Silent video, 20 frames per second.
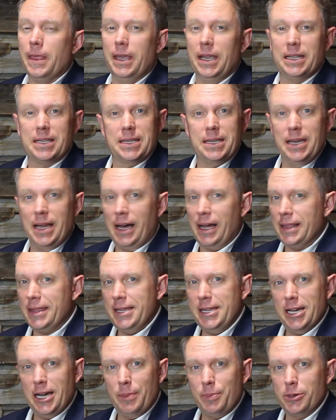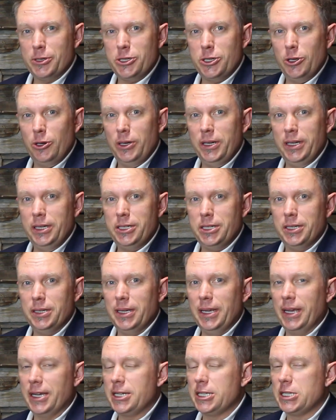it's not the opportunity
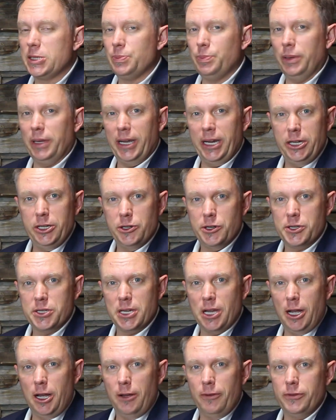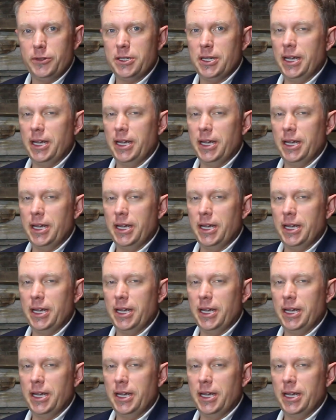to explain yourself,